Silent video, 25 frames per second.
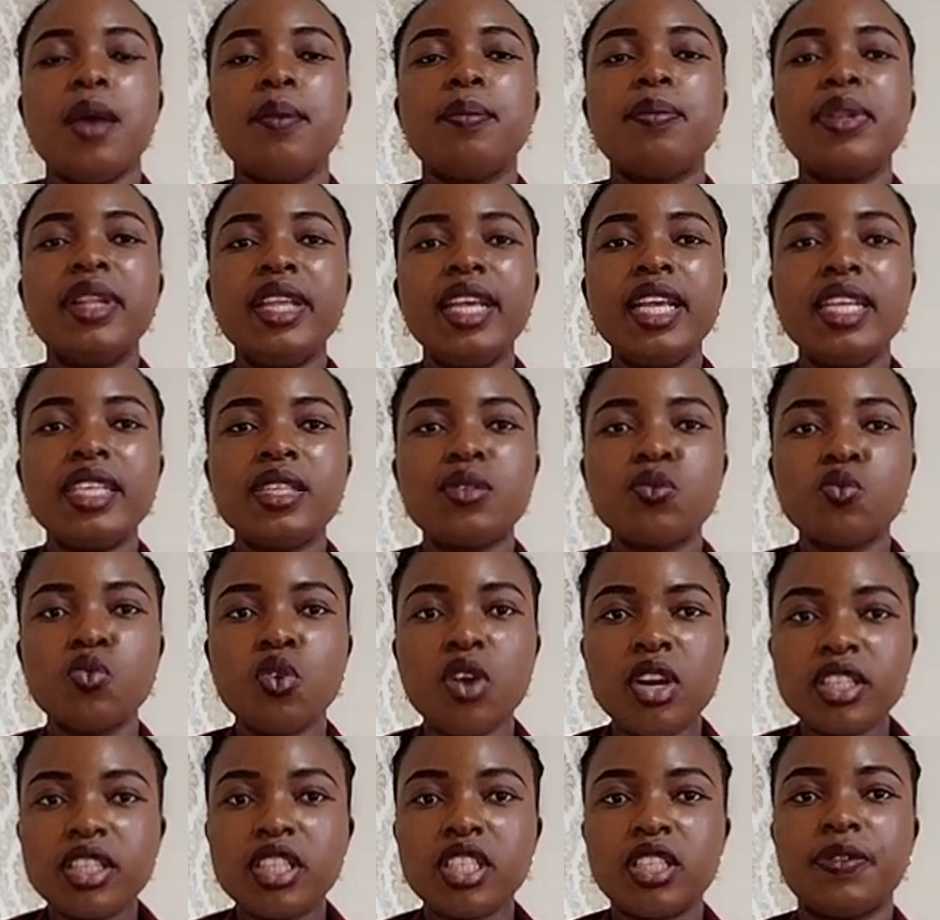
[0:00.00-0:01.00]
please
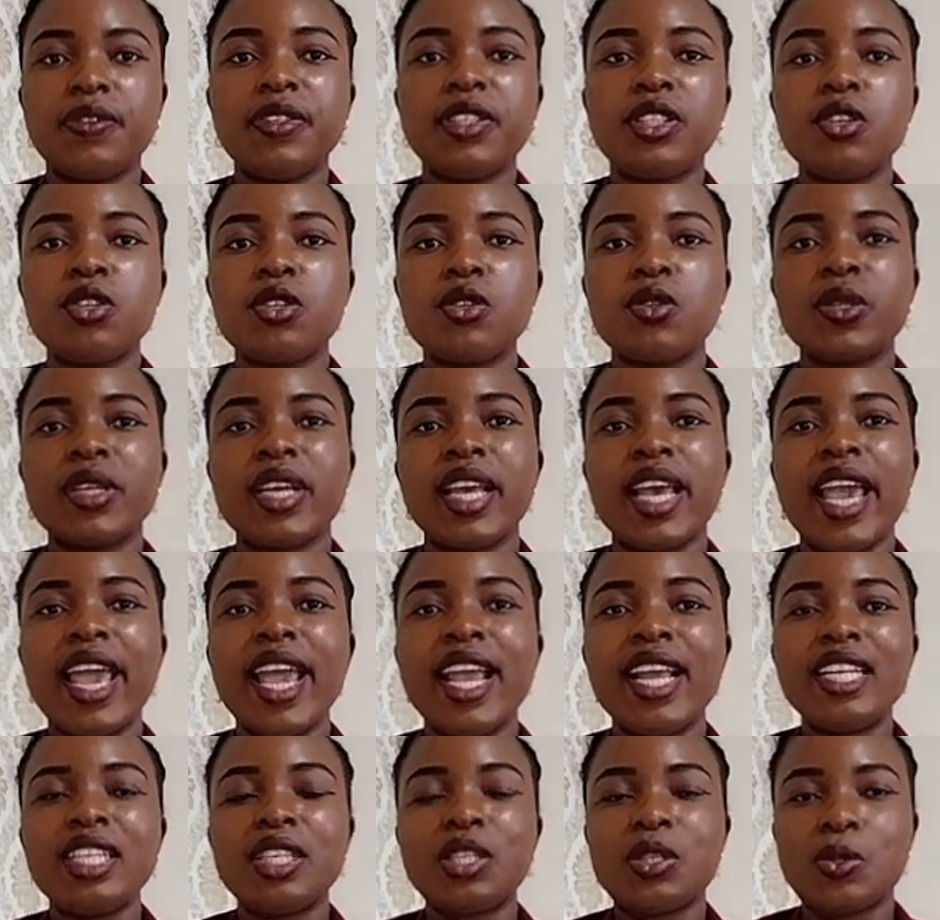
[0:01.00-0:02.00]
watch this video to the
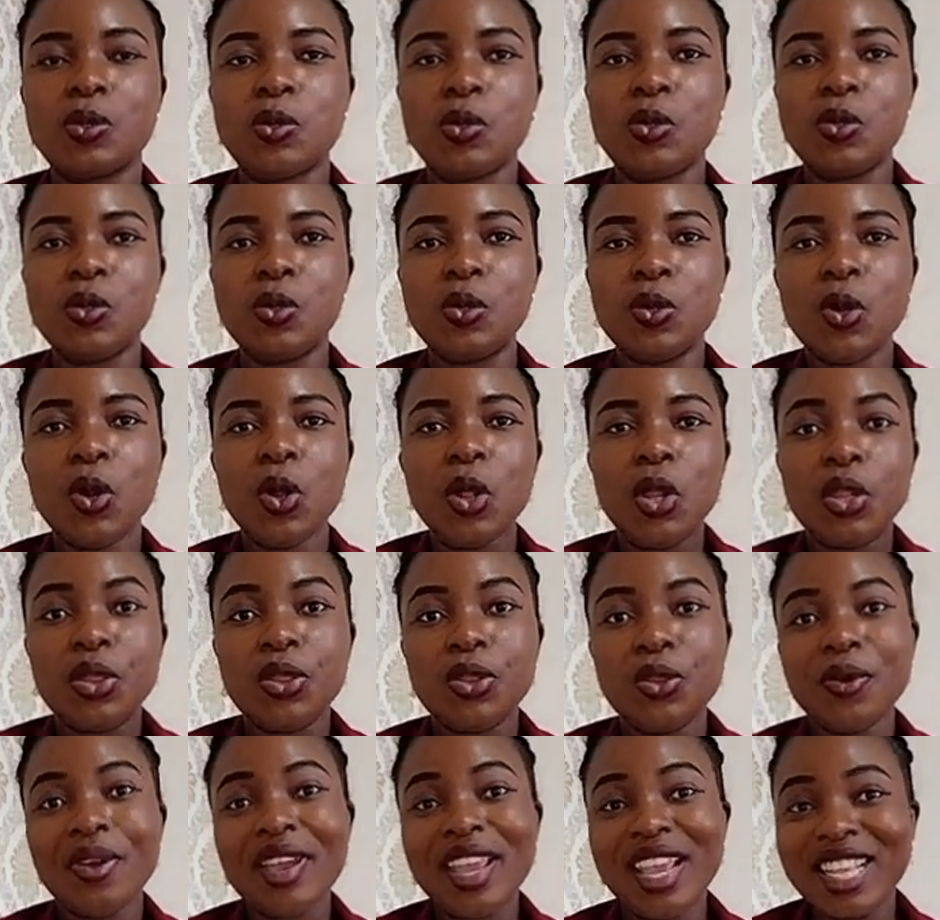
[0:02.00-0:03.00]
end to
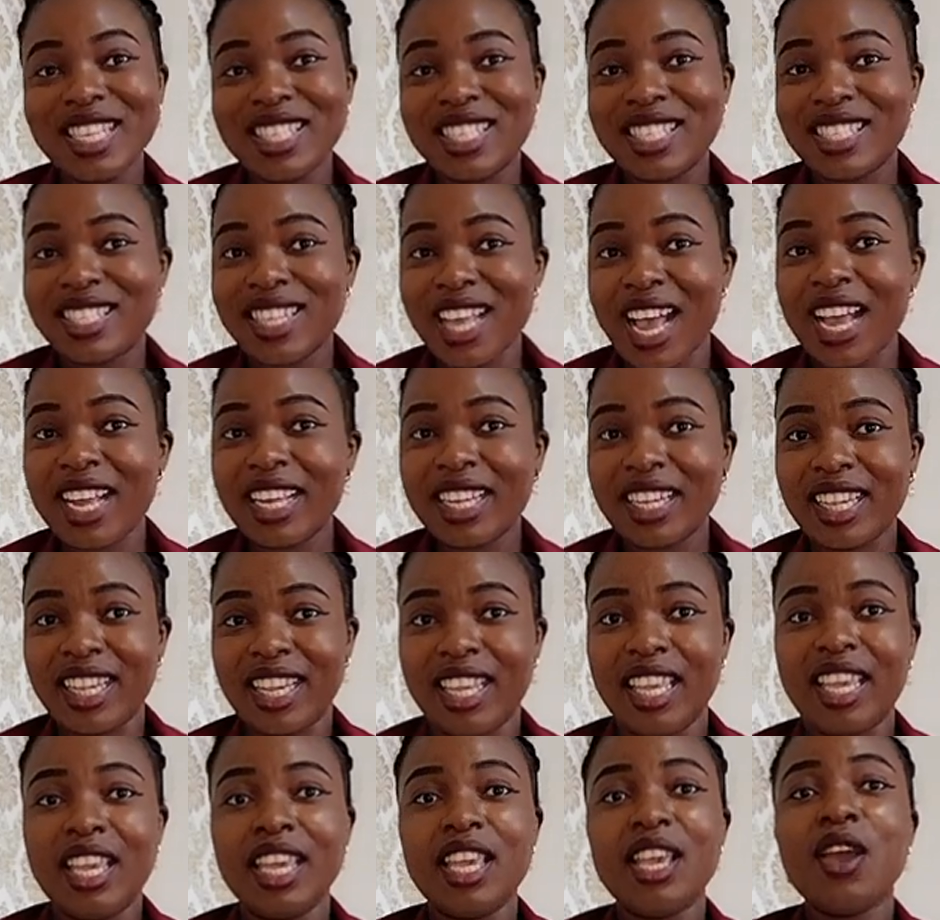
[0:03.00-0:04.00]
know
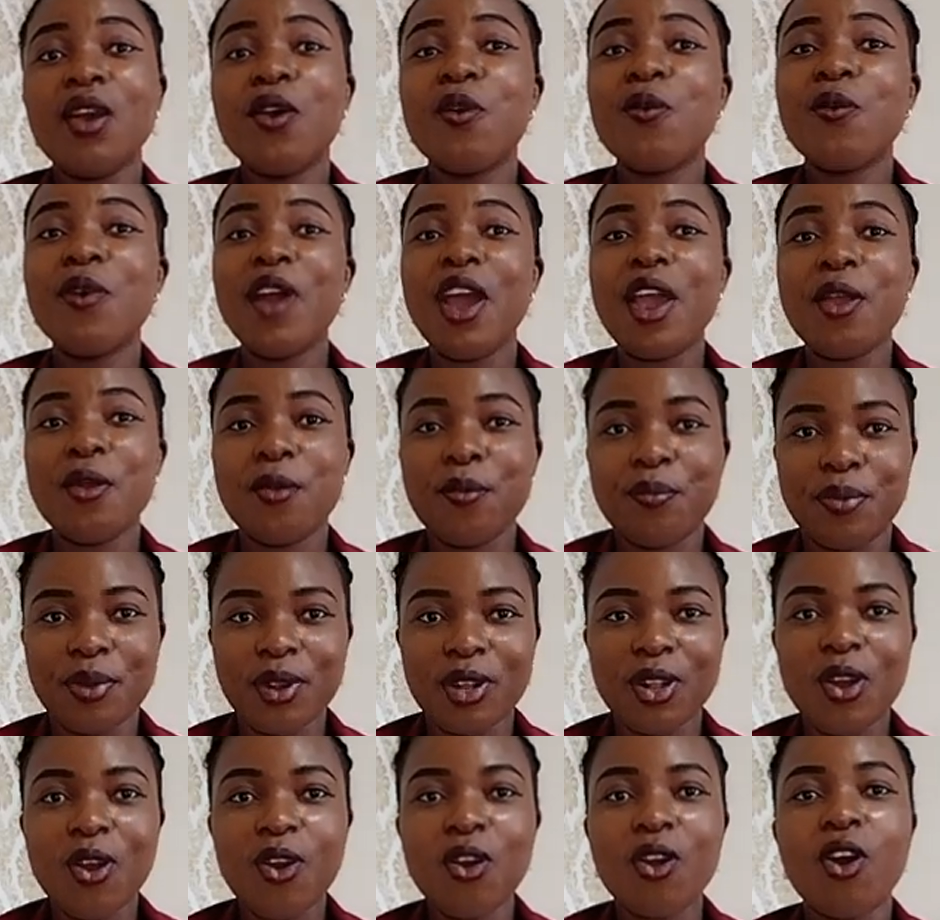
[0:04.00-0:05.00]
exactly where you
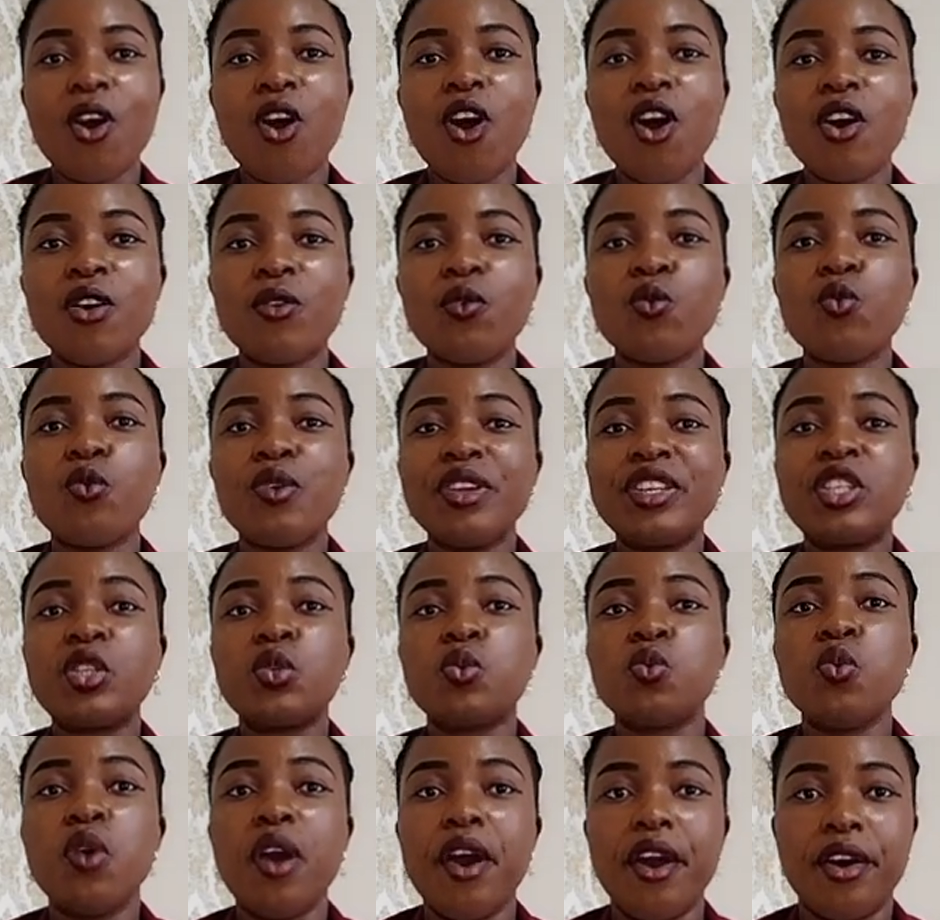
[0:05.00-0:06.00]
belong or which
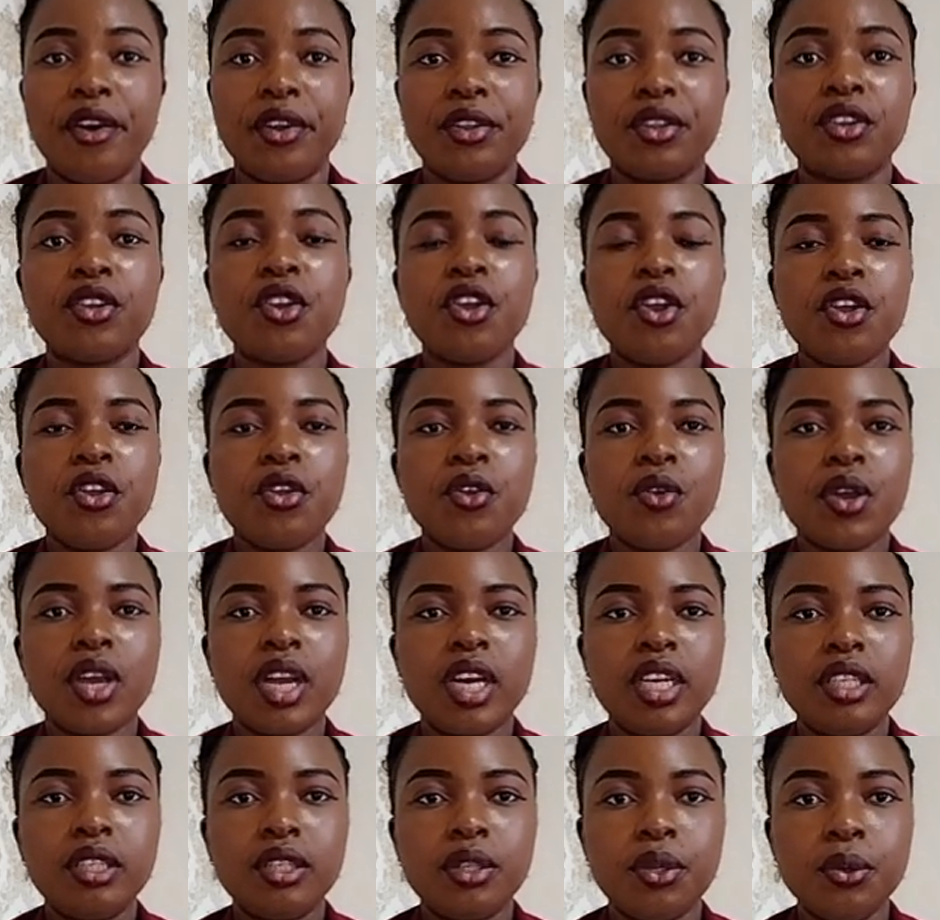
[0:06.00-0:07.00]
one you
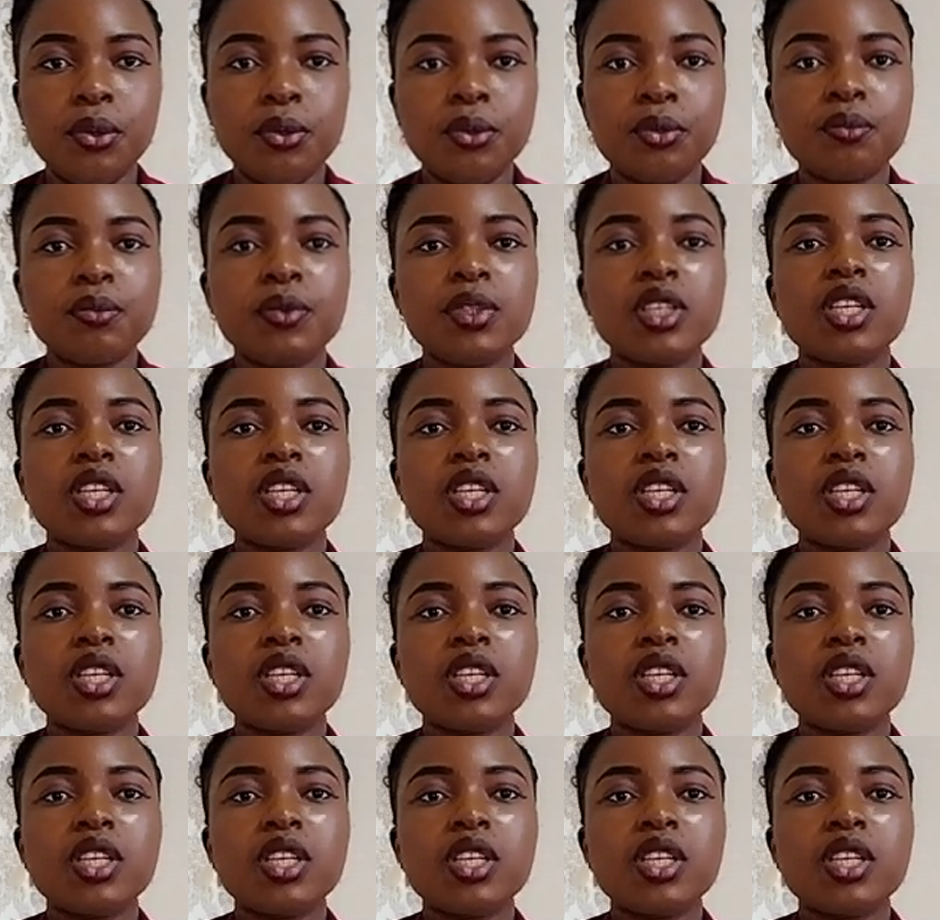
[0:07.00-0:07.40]
can do.